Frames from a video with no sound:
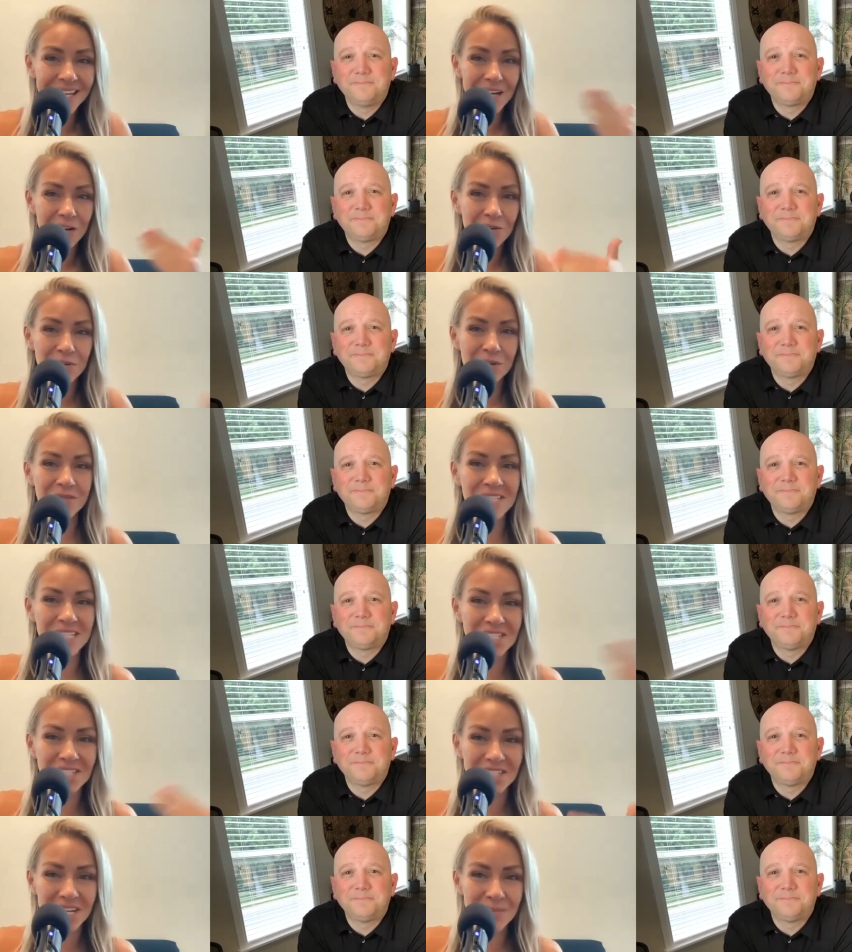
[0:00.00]
Speaker 1: it removes the
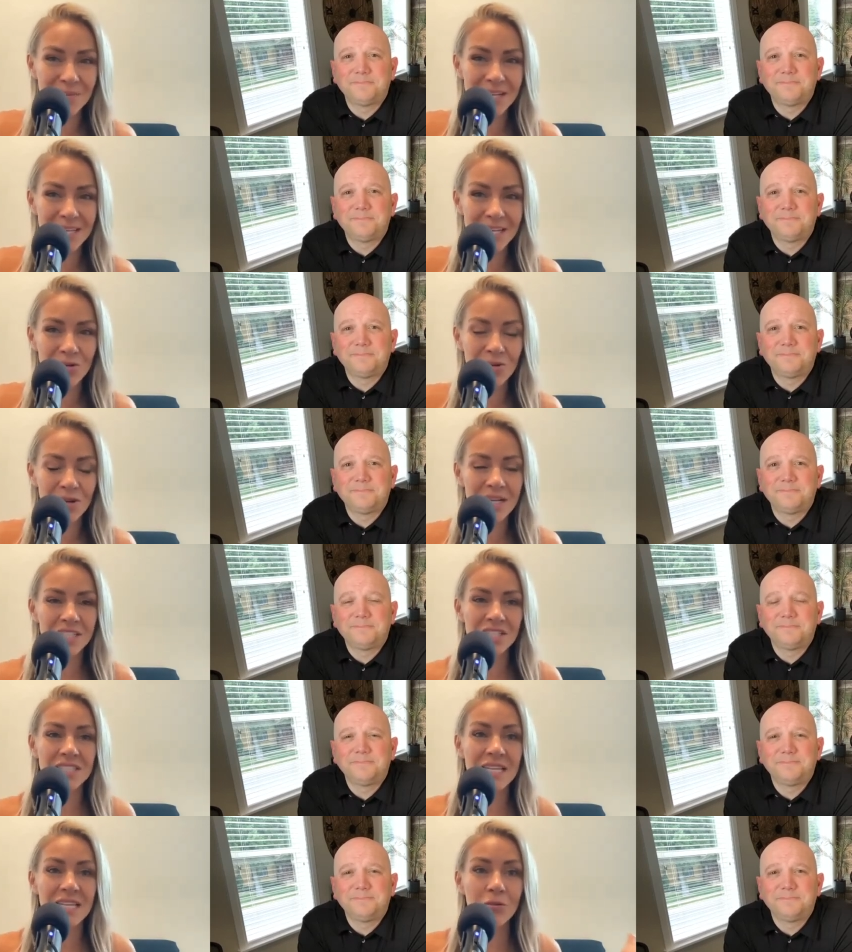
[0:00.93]
shame and guilt and
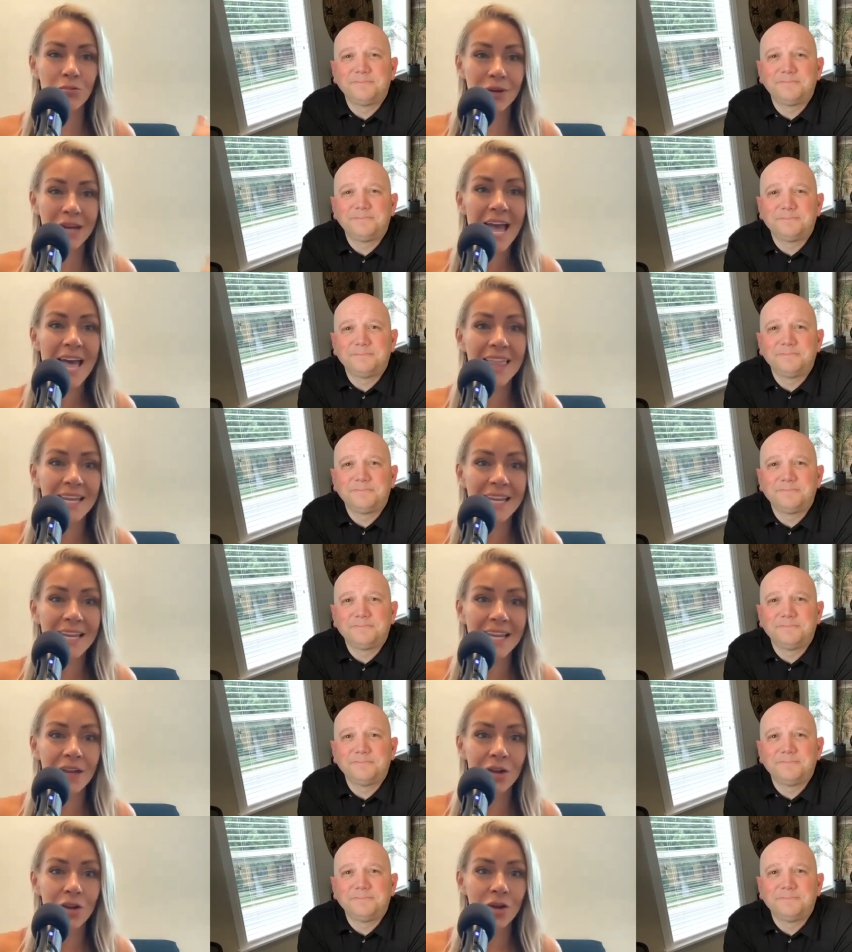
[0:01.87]
it's just like
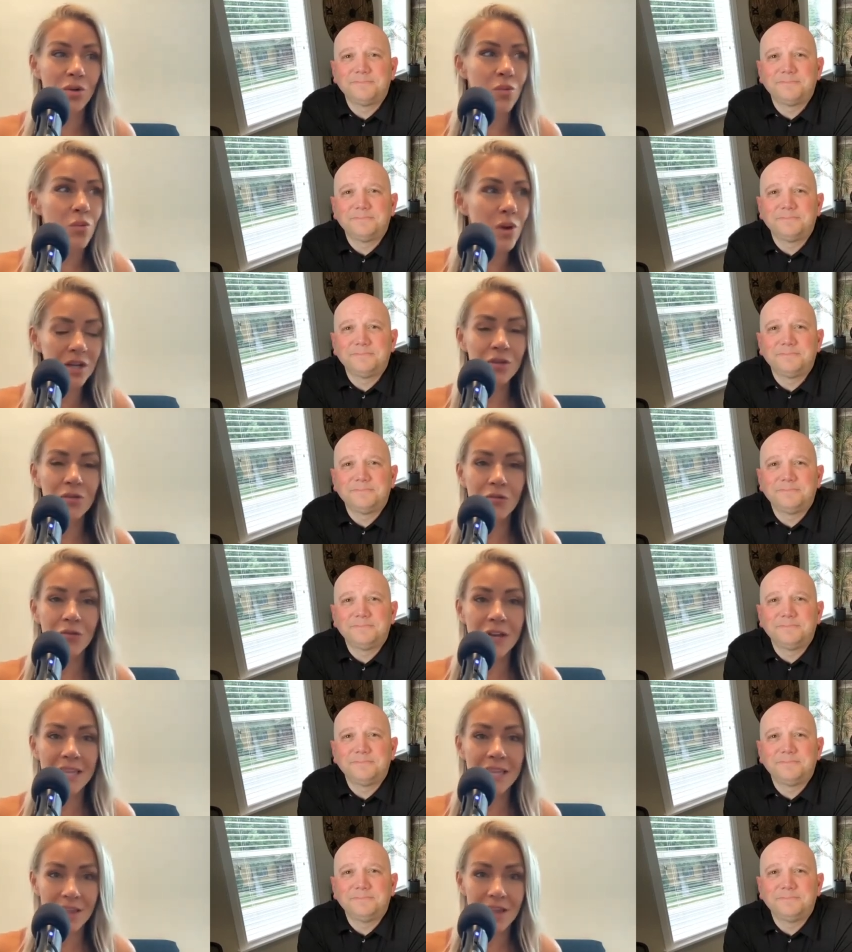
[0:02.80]
reality what do you
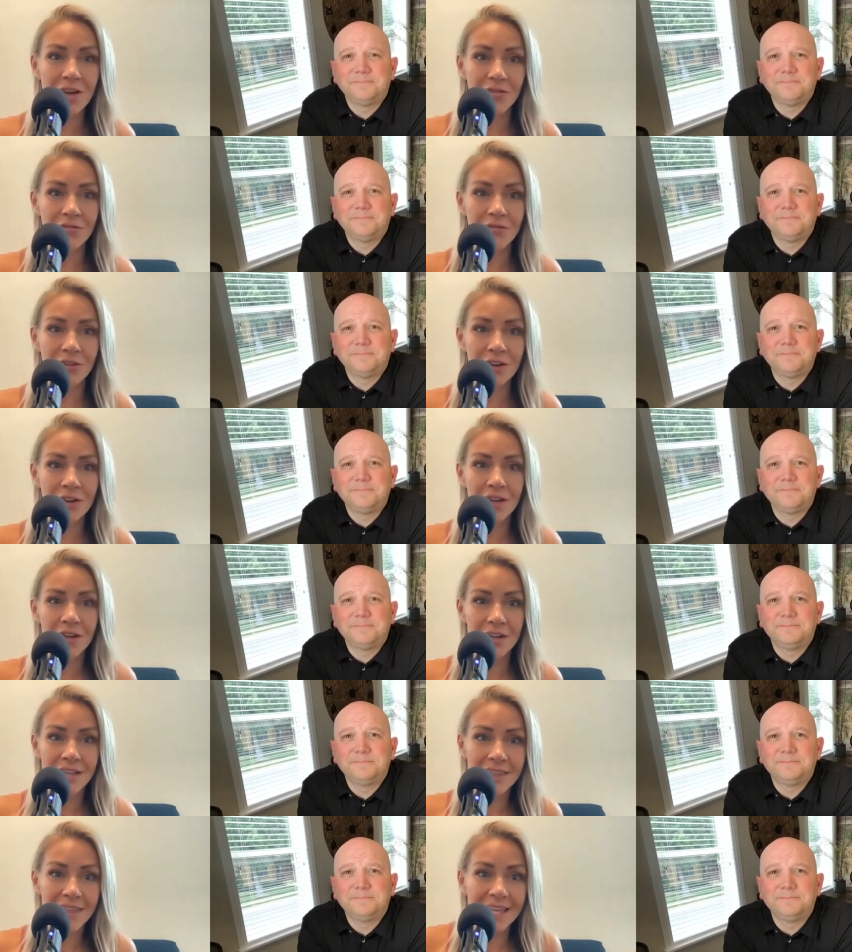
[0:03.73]
freaking love?
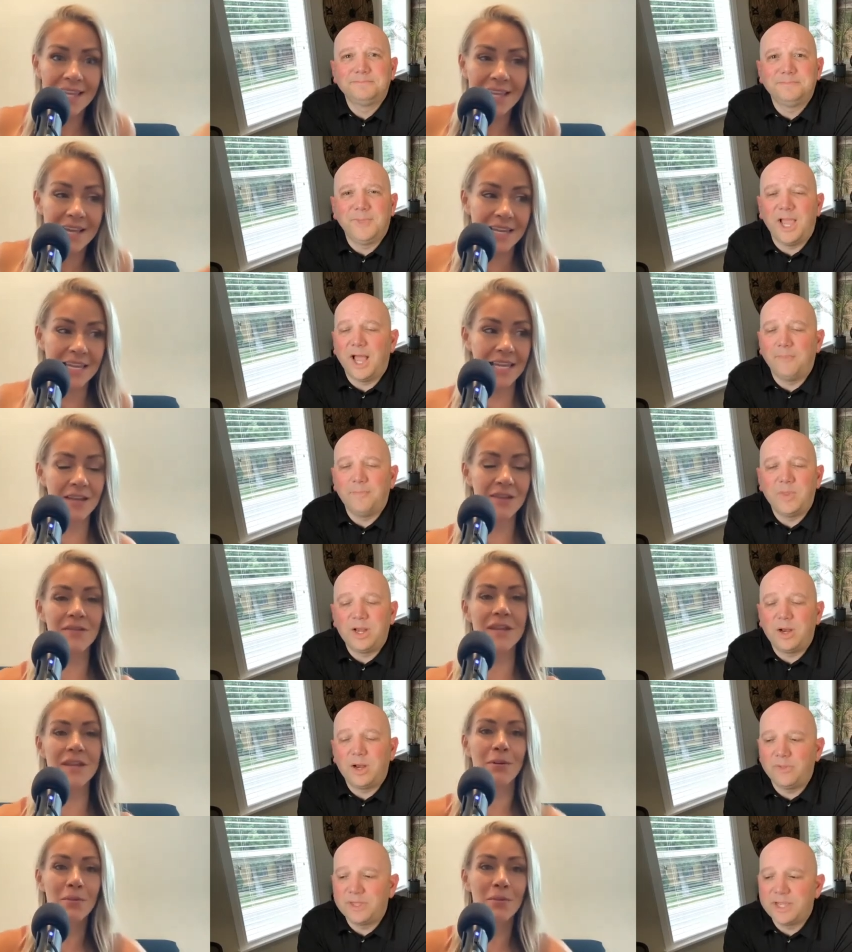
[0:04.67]
And like, yeah. and
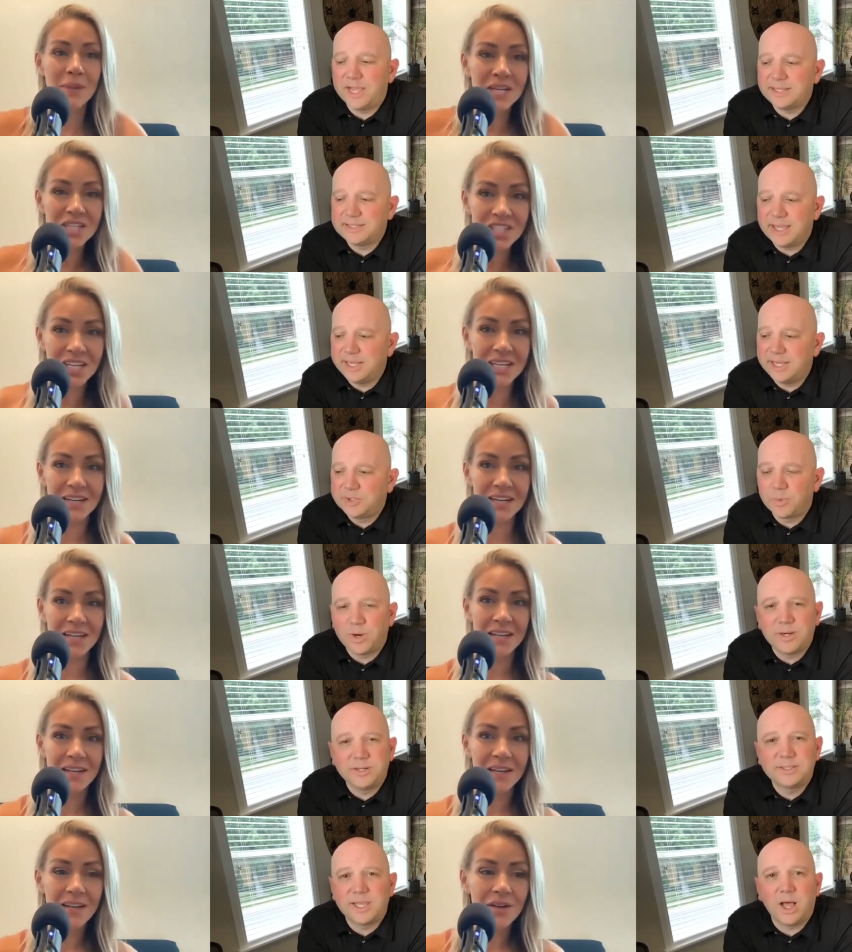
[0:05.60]
all permission. the SH
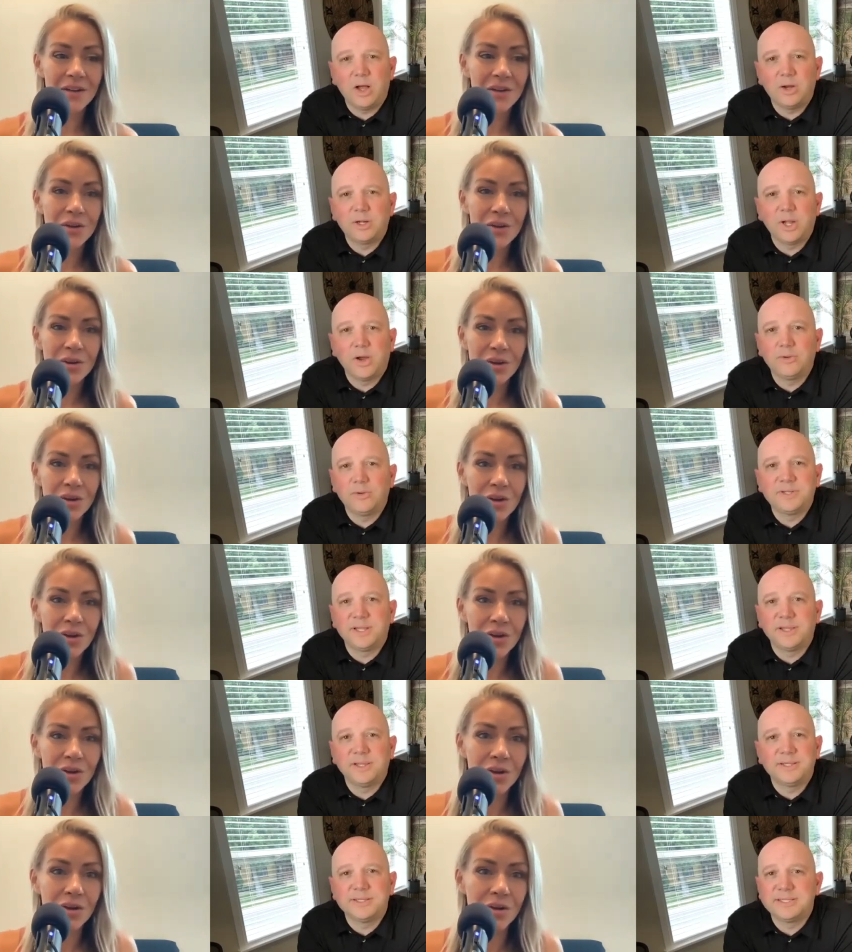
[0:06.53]
Speaker 2: words, they all go to
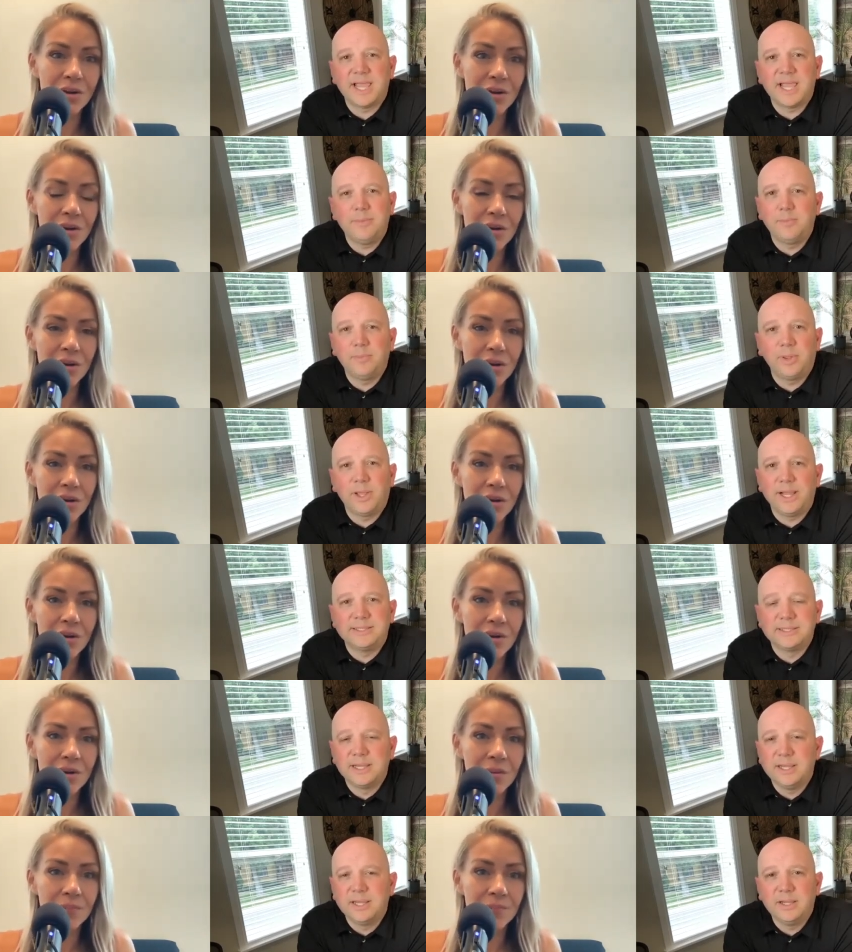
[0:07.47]
the same
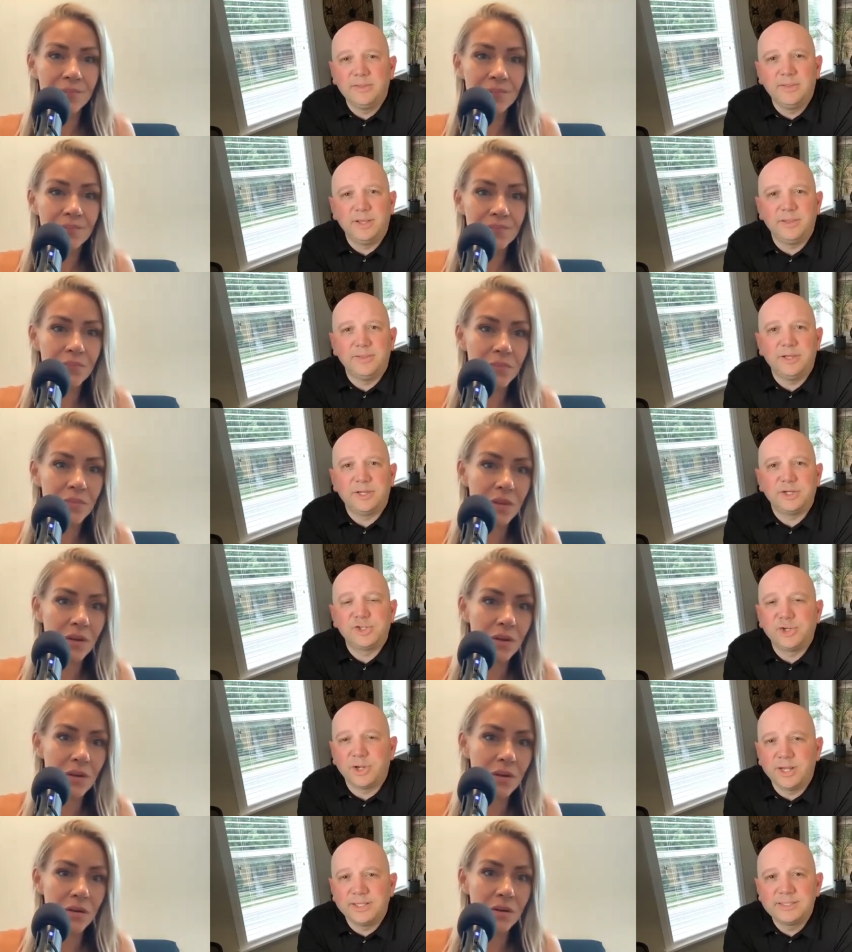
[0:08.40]
place. The the
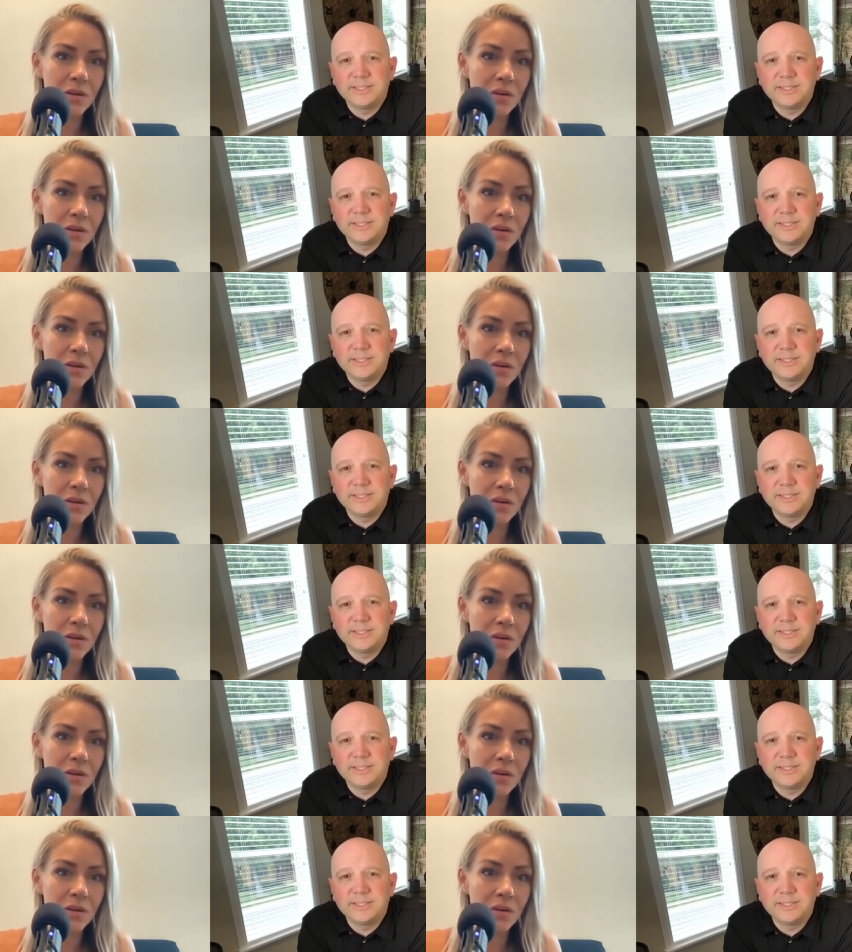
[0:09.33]
shoulds